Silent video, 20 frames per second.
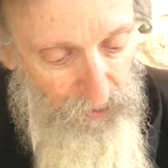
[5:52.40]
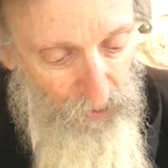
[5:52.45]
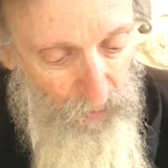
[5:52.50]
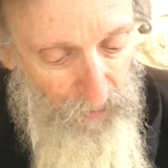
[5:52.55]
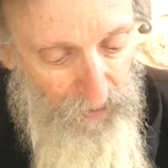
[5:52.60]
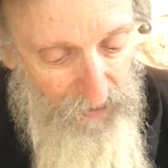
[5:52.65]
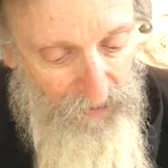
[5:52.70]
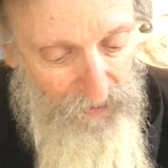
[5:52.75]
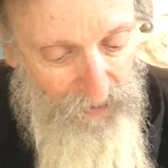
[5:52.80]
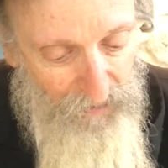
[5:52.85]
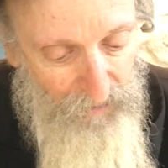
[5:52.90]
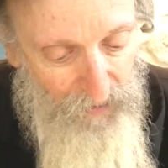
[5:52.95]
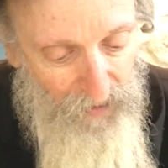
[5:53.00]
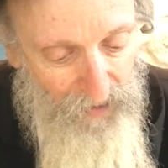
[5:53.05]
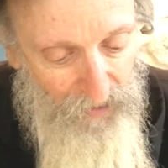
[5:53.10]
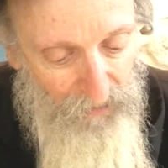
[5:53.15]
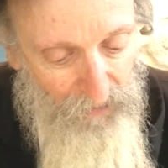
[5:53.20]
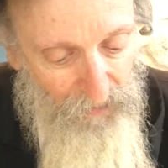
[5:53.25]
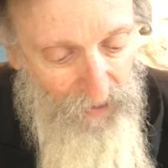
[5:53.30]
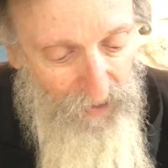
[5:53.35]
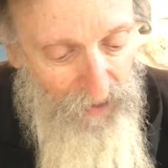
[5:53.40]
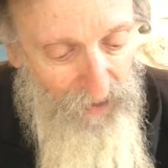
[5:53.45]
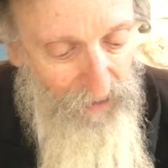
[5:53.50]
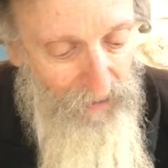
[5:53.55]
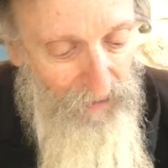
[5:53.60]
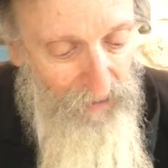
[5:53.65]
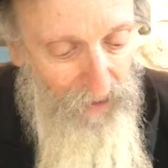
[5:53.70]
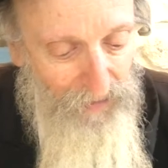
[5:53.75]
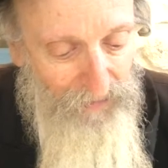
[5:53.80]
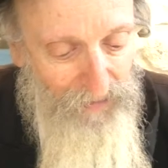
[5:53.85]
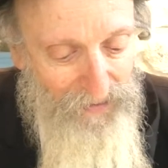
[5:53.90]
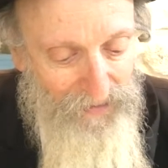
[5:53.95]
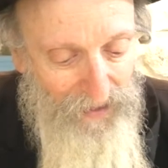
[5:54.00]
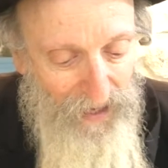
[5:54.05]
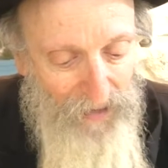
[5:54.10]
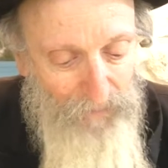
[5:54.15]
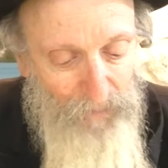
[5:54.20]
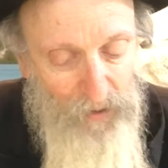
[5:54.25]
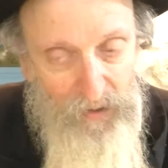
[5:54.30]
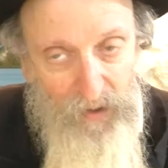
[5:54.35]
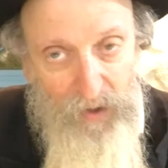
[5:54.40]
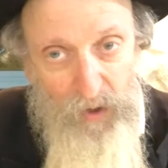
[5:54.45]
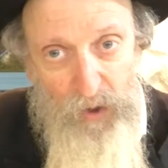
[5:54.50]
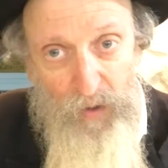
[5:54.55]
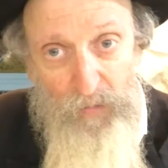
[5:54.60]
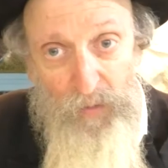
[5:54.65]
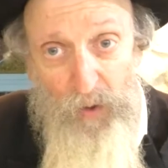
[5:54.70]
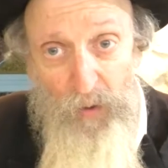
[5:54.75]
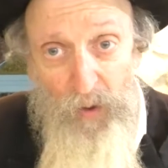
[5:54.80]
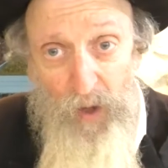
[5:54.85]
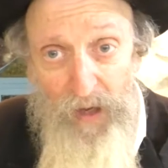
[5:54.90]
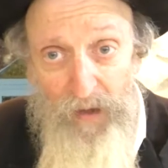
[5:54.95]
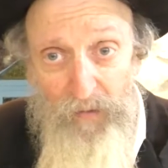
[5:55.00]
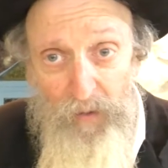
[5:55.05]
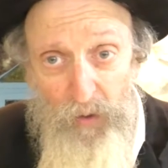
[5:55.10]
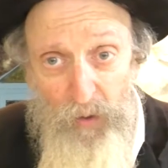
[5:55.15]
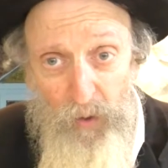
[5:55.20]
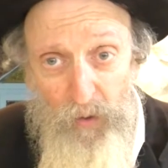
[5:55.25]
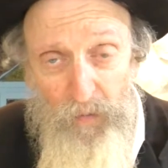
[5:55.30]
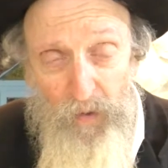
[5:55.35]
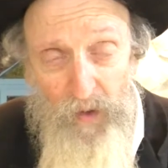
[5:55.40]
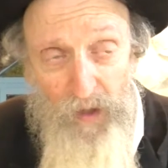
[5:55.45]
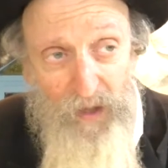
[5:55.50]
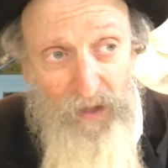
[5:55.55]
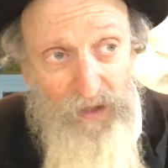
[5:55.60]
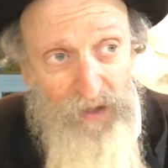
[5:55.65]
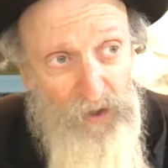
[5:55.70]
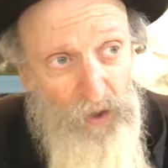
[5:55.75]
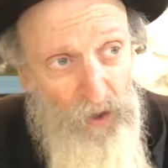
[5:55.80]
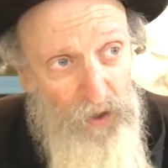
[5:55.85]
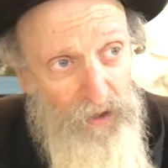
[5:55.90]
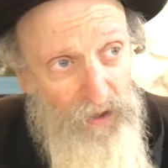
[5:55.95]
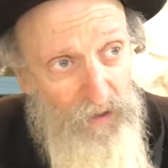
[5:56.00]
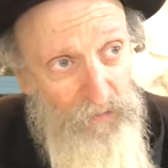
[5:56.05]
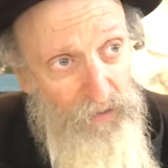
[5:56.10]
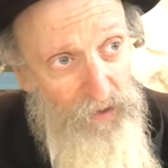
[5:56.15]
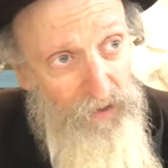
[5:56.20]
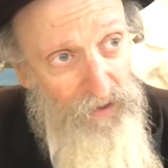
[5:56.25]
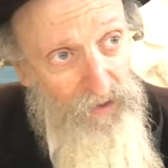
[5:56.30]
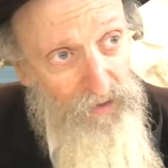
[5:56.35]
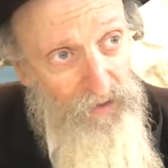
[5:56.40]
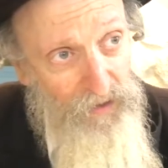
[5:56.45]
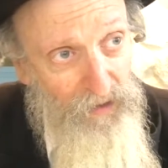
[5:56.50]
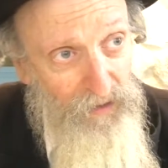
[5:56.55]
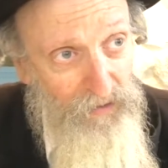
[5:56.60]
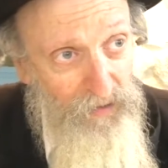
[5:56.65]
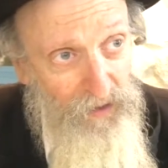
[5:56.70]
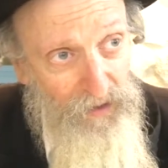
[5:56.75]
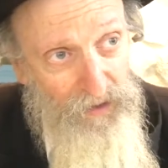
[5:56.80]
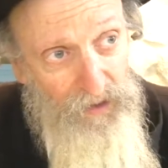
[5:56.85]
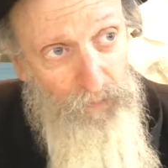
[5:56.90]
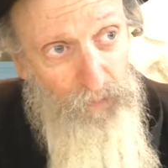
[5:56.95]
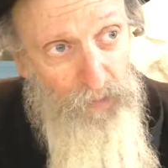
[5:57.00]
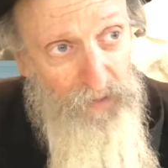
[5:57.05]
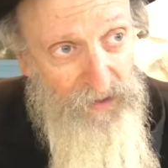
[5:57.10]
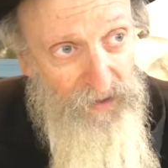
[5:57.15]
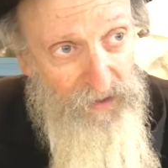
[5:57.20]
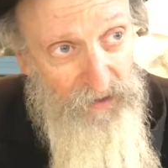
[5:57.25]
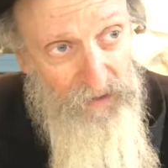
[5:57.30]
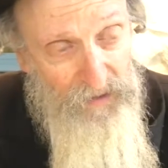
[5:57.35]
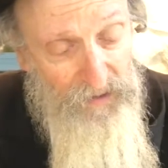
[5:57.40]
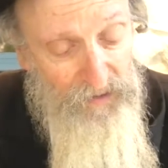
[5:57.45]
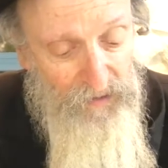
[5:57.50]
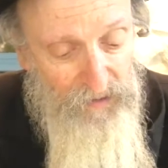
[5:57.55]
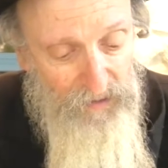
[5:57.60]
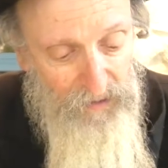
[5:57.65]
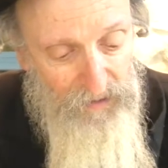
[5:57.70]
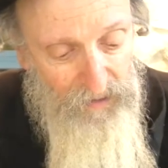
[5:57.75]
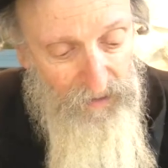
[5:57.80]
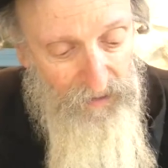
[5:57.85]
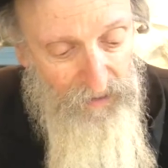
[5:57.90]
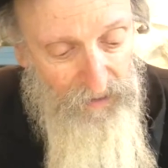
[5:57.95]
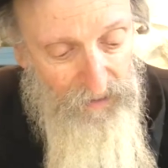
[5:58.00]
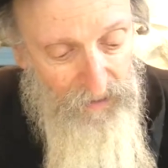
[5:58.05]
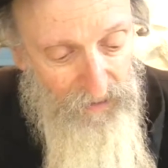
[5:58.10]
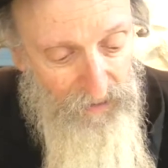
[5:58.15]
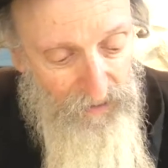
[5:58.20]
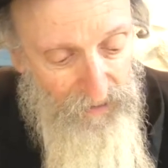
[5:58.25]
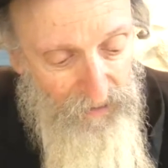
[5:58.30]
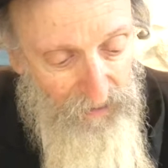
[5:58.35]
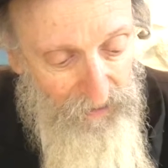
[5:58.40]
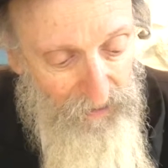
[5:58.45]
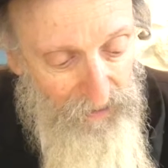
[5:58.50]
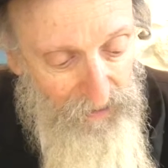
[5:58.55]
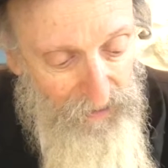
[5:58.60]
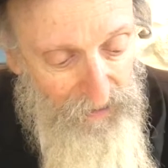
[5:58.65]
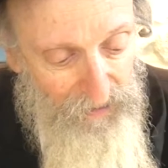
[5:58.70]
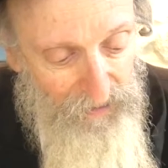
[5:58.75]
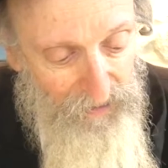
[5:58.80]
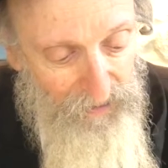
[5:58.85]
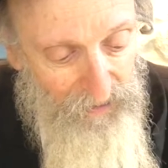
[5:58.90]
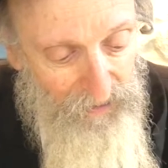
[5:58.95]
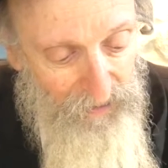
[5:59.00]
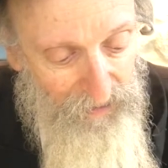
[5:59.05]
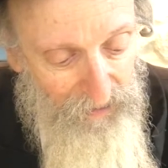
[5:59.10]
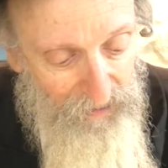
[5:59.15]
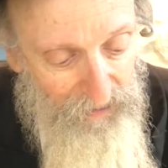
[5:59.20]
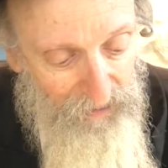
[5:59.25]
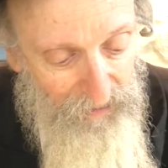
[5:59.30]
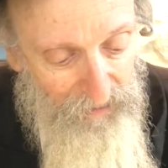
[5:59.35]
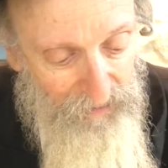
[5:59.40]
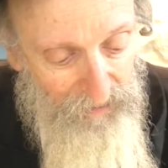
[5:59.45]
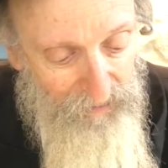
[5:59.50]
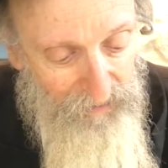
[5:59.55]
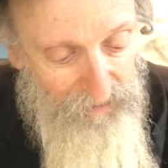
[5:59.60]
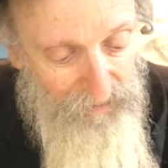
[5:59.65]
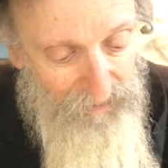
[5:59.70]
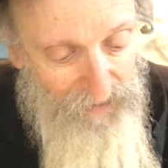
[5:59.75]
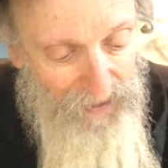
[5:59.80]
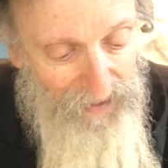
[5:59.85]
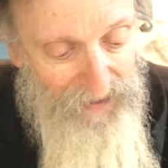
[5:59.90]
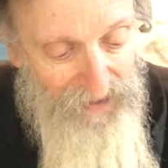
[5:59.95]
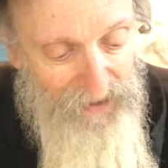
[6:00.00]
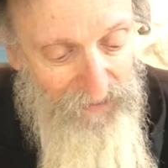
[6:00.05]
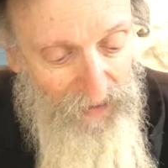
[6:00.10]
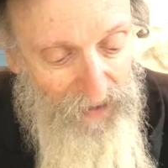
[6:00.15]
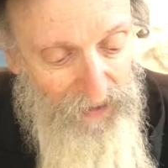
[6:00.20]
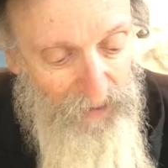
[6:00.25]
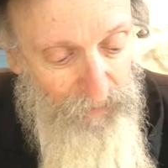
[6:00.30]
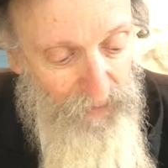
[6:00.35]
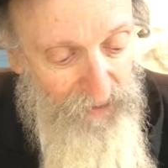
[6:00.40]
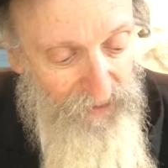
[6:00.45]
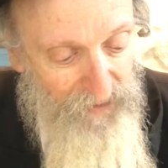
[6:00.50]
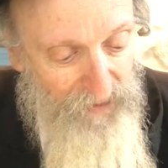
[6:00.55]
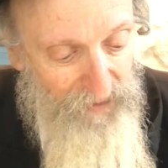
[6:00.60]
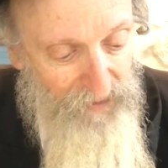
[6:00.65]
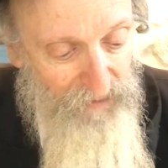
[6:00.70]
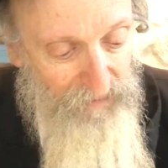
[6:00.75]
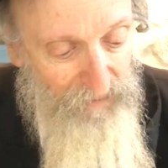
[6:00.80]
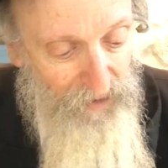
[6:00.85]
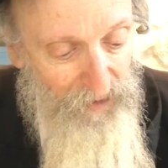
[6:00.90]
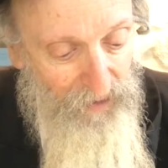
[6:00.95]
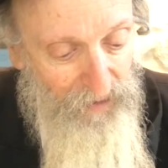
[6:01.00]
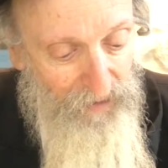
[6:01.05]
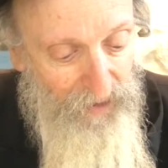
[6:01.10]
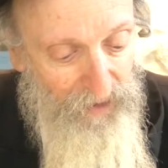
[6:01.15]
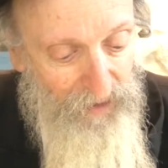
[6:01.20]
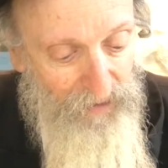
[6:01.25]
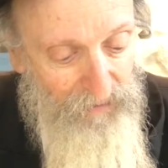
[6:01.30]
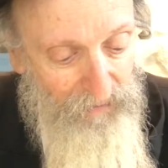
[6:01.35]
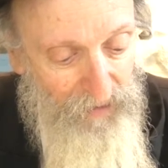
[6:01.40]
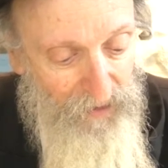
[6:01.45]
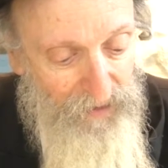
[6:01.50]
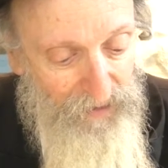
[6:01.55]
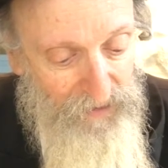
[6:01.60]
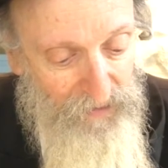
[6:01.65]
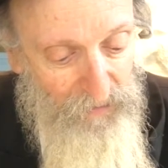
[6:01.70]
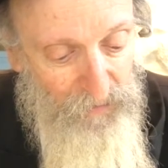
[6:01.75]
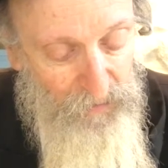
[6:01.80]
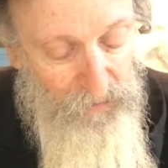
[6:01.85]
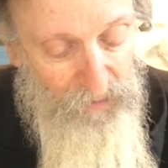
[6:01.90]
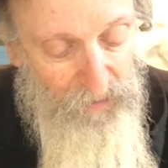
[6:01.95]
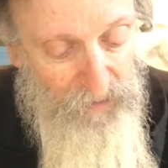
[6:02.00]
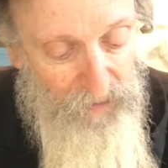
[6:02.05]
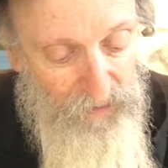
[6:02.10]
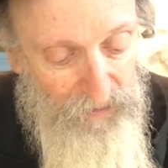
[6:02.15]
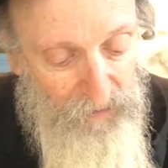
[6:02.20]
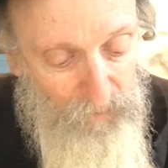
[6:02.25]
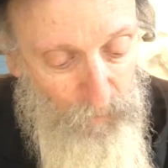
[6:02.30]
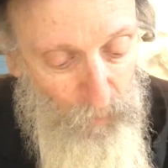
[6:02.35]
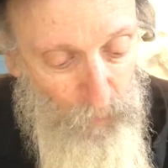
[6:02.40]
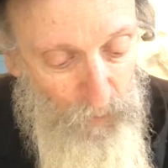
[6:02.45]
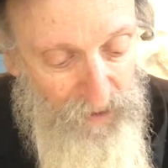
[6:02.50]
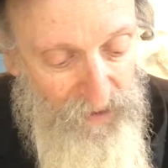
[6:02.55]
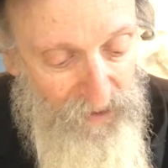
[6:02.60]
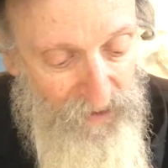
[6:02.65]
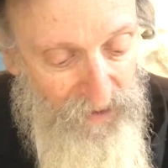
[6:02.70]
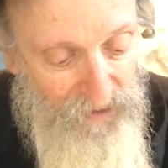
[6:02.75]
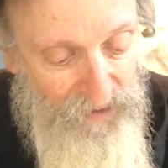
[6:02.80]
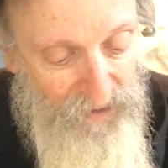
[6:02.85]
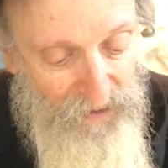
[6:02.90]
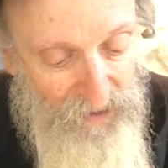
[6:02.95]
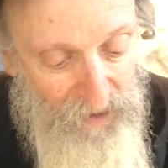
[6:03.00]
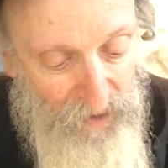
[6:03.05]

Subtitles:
it's the at the time that the neshama is going out of the guf, the chitzonim, the klippus, the negative elements, negative forces